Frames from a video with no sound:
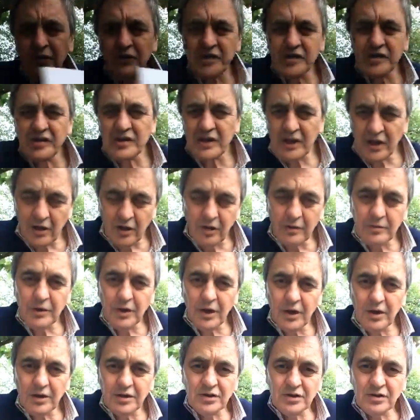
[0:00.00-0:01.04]
this is how I'm
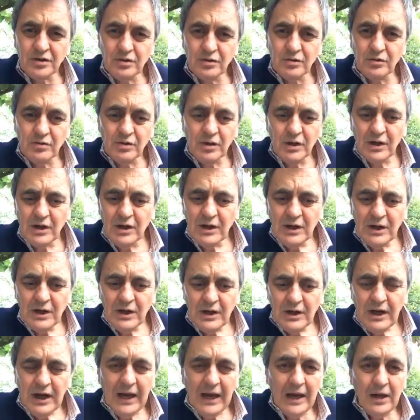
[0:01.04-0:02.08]
going to
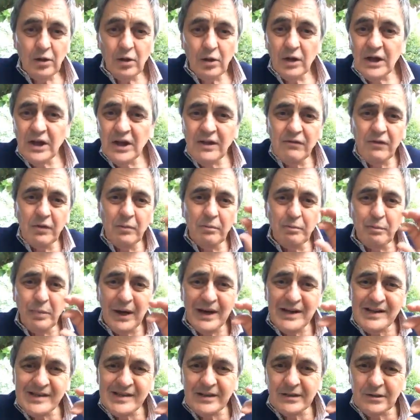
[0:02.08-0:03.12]
handle even
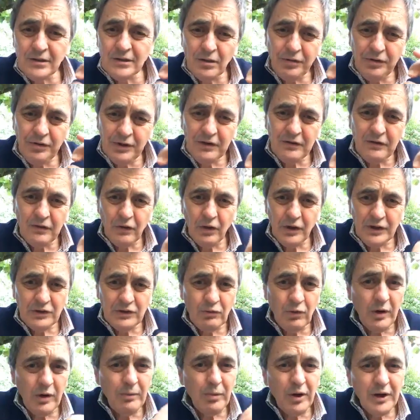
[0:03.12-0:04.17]
basic little things like,
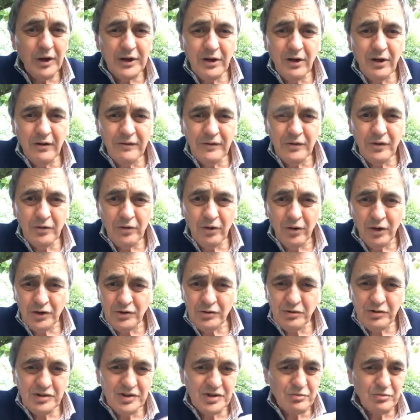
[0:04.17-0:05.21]
do I buy coffee or not? Do
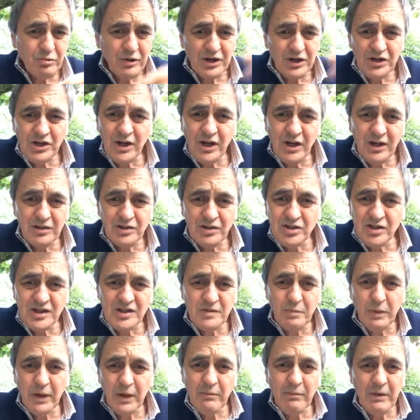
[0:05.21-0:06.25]
I just rush out and just
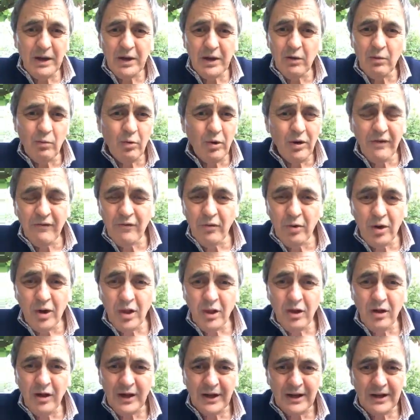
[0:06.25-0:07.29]
spend money on whatever I
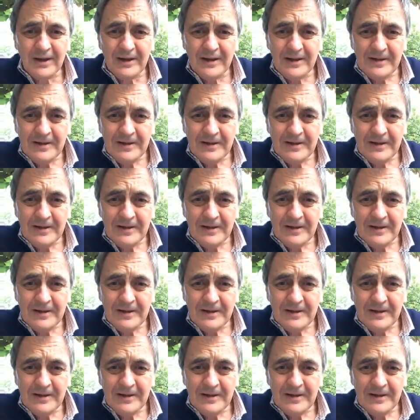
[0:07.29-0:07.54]
like?